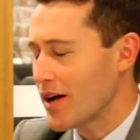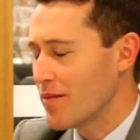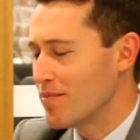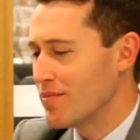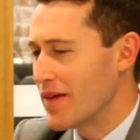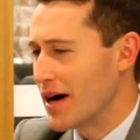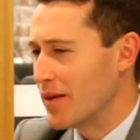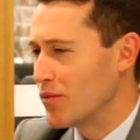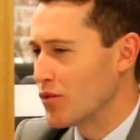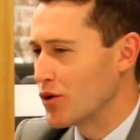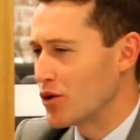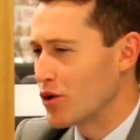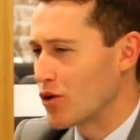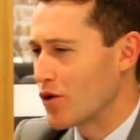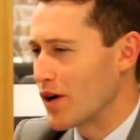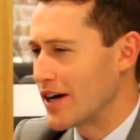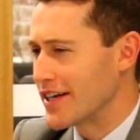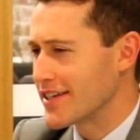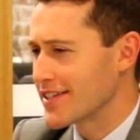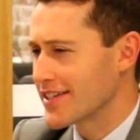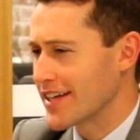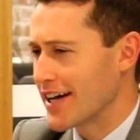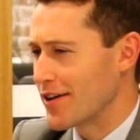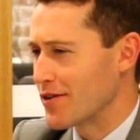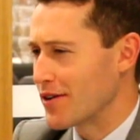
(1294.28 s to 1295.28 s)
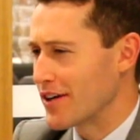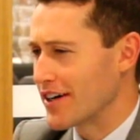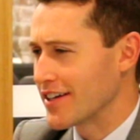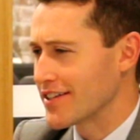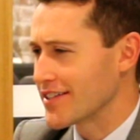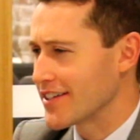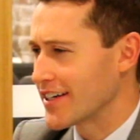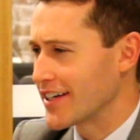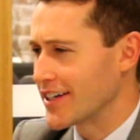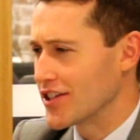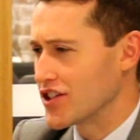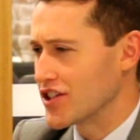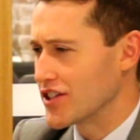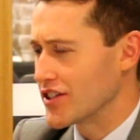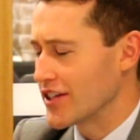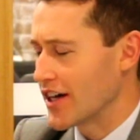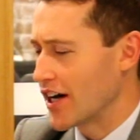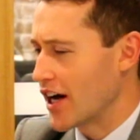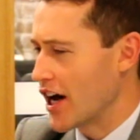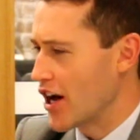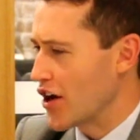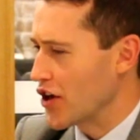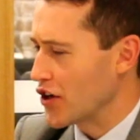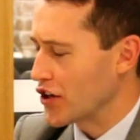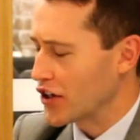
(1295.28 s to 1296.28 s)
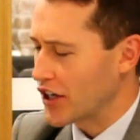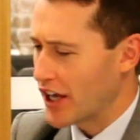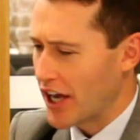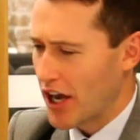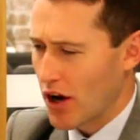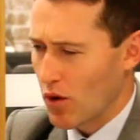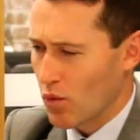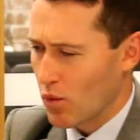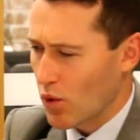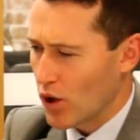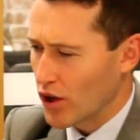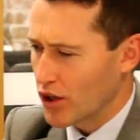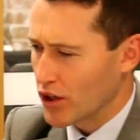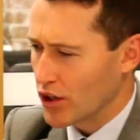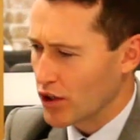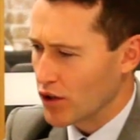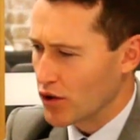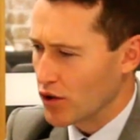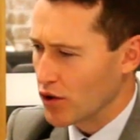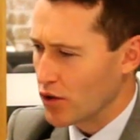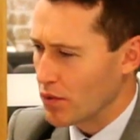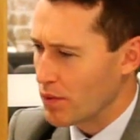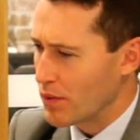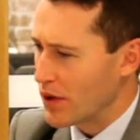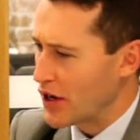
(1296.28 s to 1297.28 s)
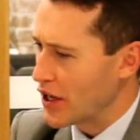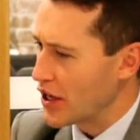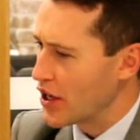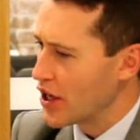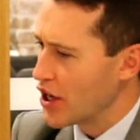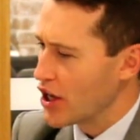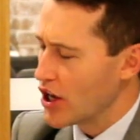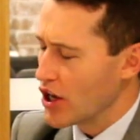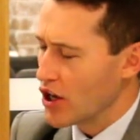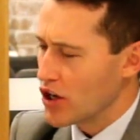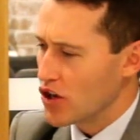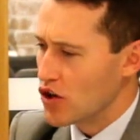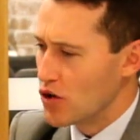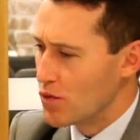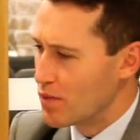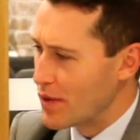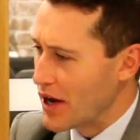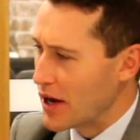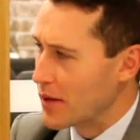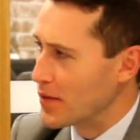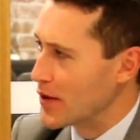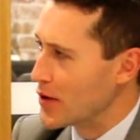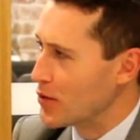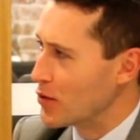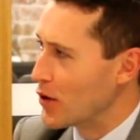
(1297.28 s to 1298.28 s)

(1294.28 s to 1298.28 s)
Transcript: mum would always say when I was a kid, she's like, "I don't care what you do, but you better be